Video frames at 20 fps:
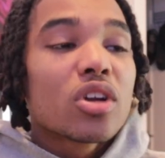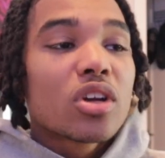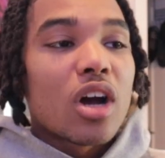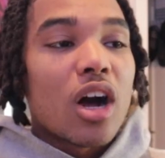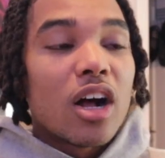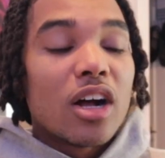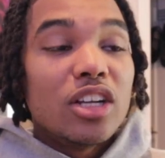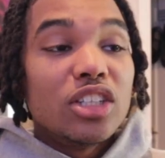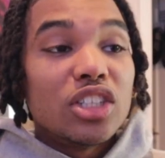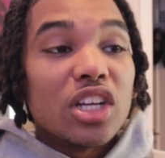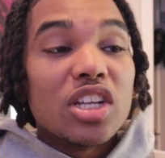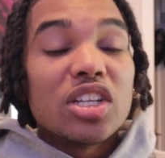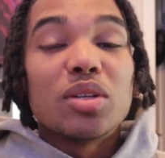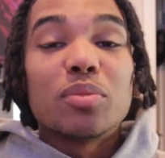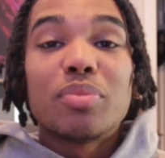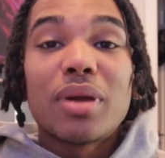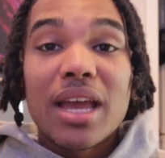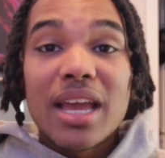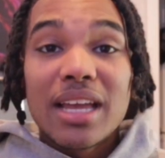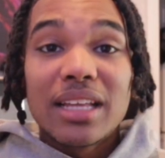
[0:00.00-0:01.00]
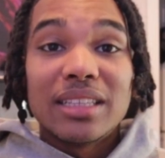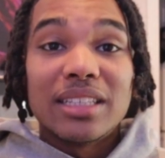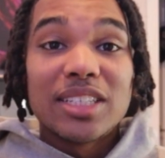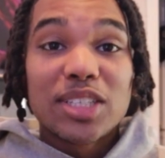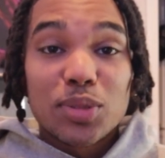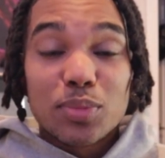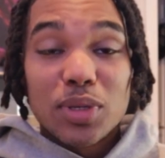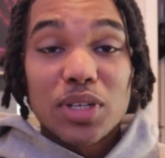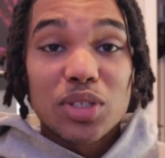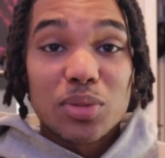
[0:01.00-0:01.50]
to college and you're paying
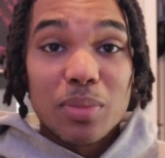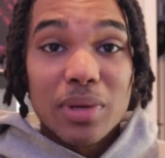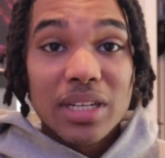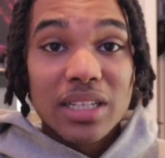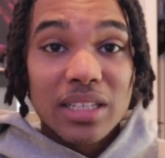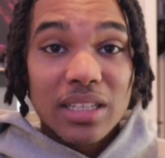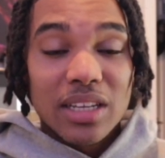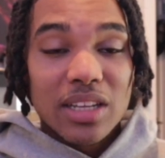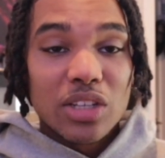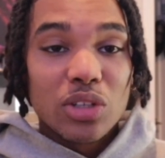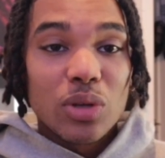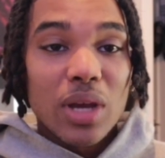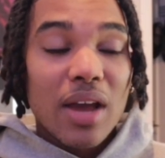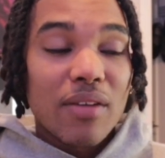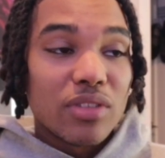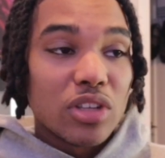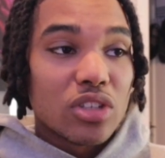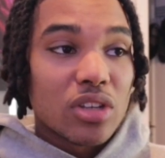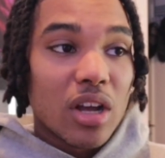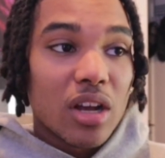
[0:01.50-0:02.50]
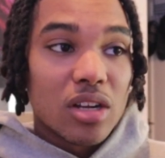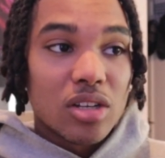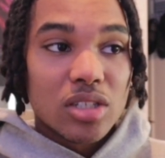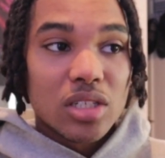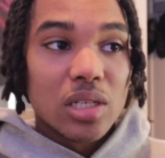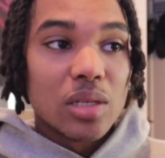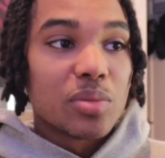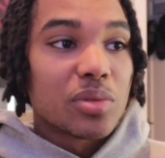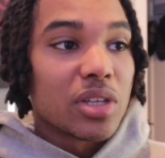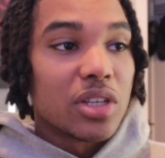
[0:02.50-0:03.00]
this much money and you have these
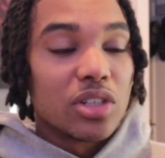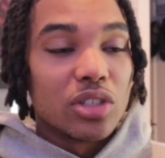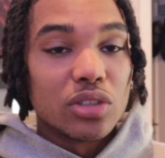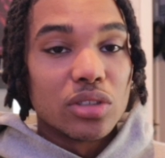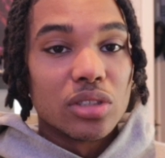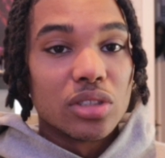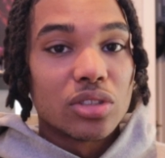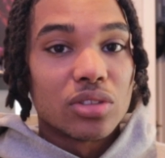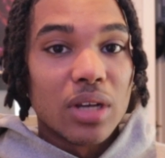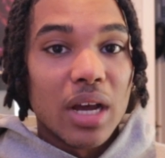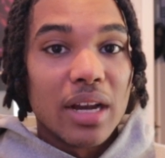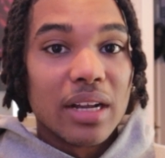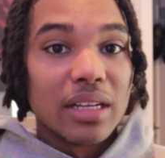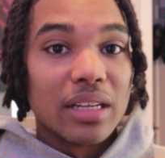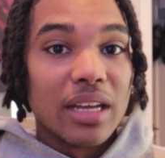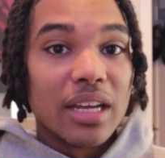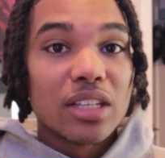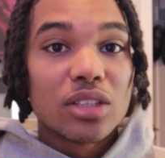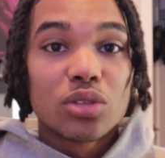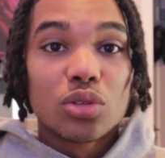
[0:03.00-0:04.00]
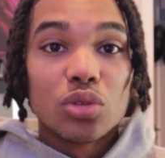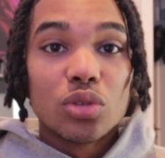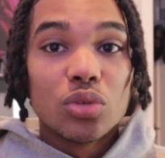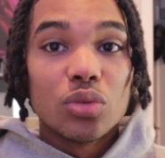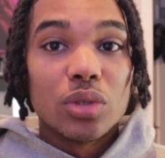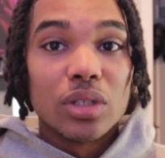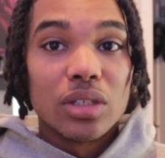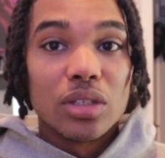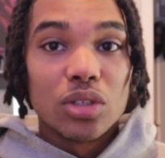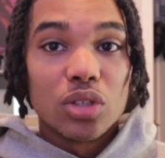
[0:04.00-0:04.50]
scholarships and you're just trying to get
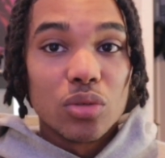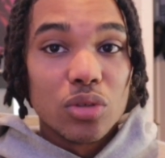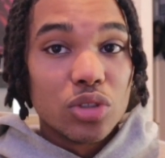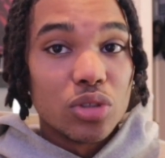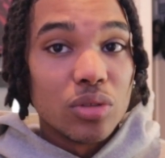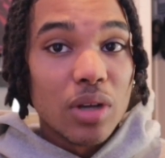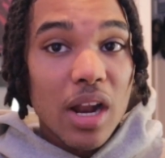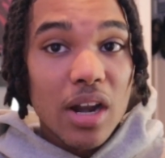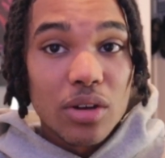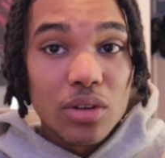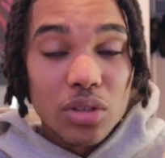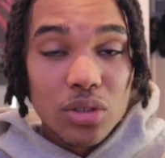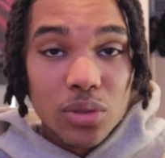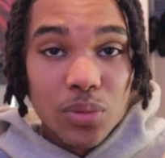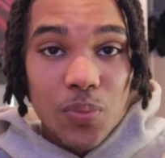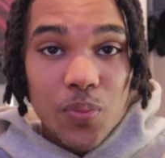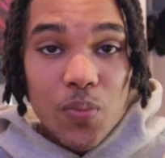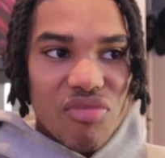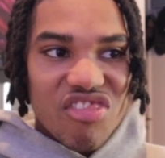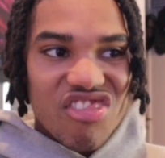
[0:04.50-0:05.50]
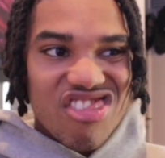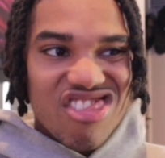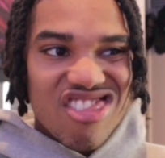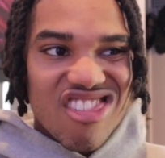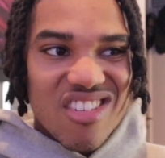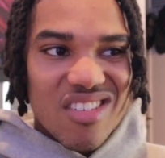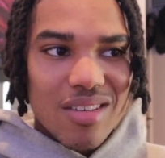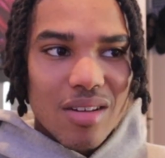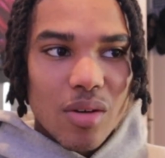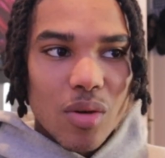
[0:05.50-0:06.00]
through and do what you got to do.
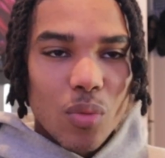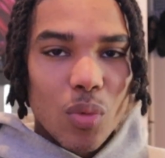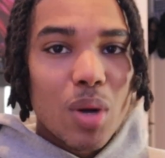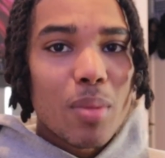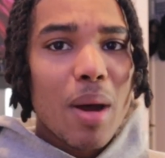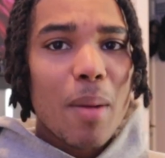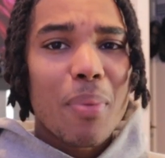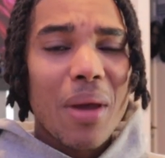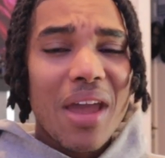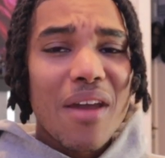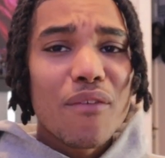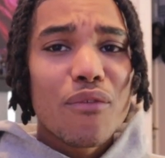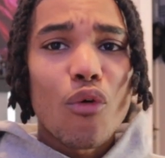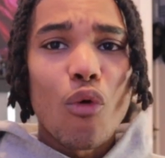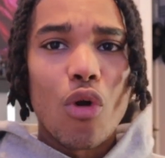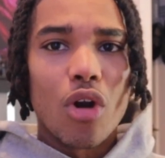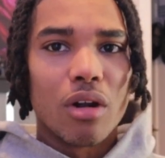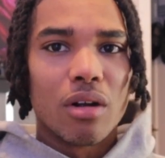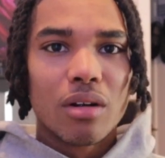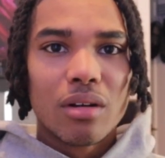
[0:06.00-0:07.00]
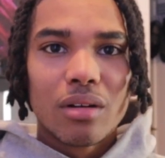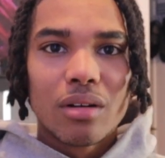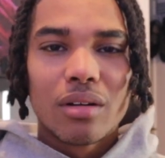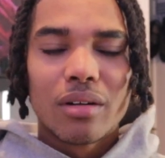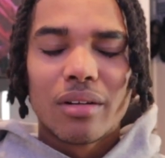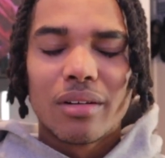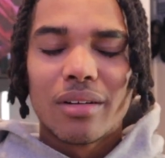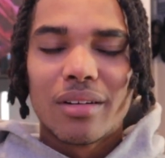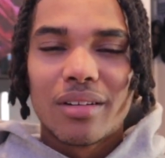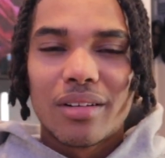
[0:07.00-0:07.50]
What am I paying for?
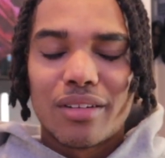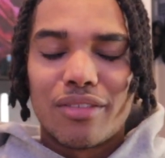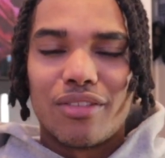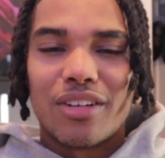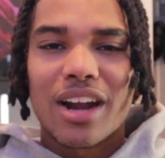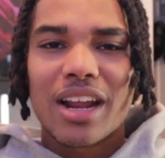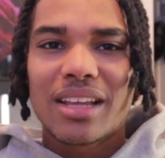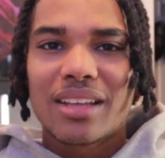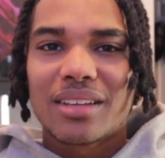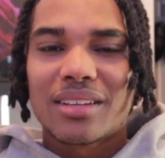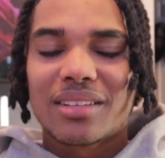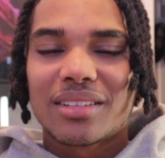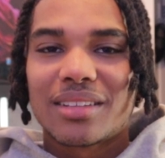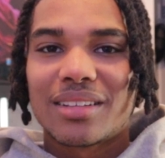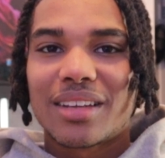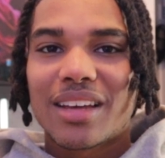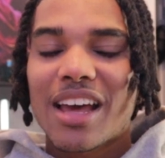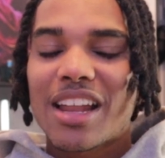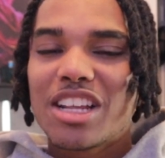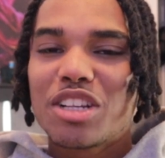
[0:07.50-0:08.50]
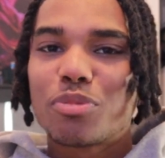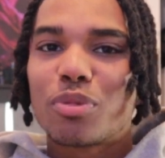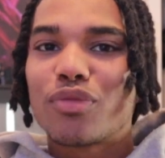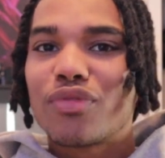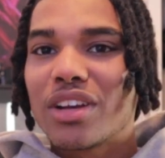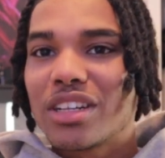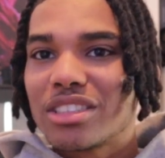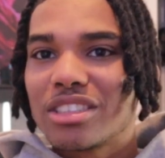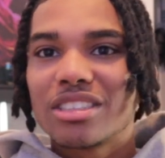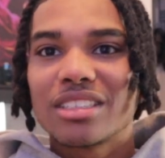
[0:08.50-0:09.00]
Right? I got these
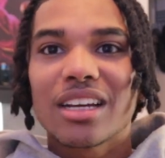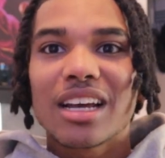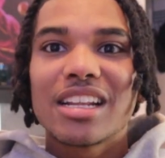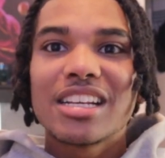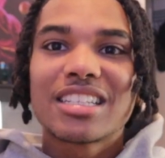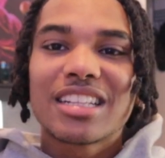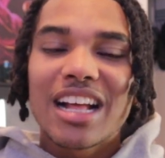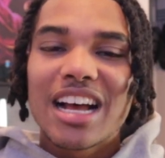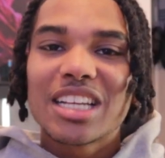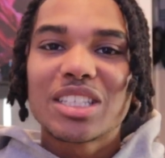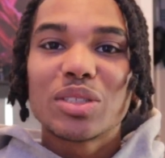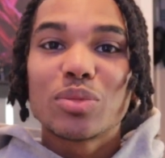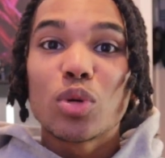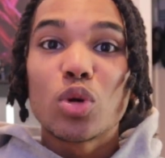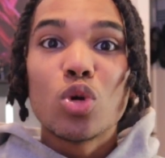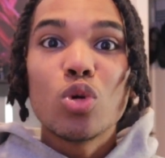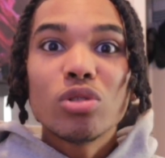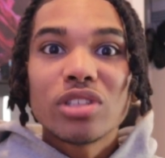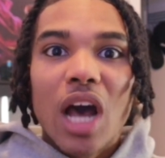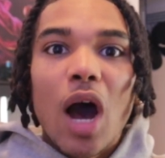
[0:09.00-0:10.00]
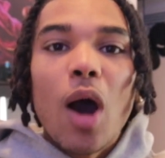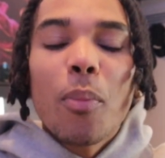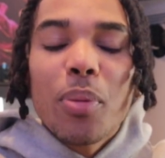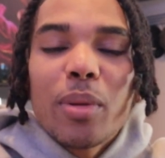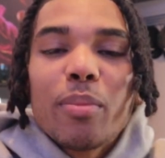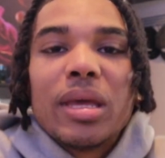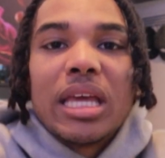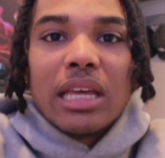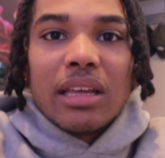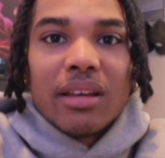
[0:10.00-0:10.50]
professors, I got these classes, but who's
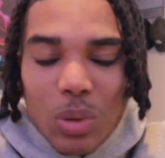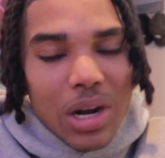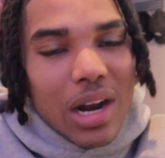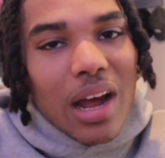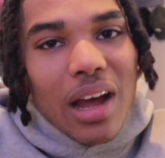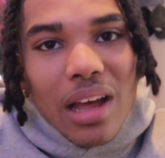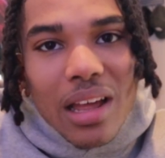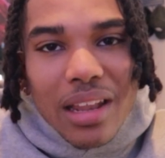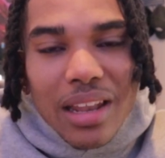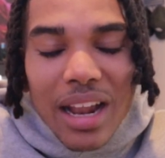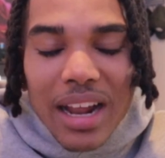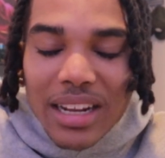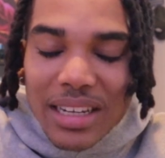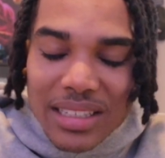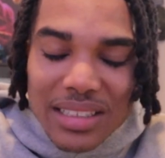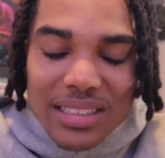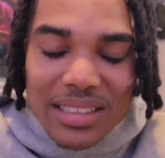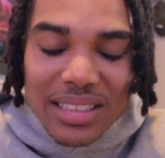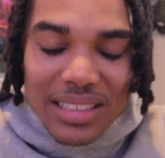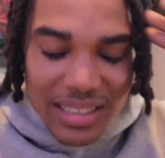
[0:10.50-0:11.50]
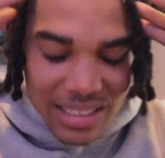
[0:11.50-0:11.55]
helping me? Bruh, like,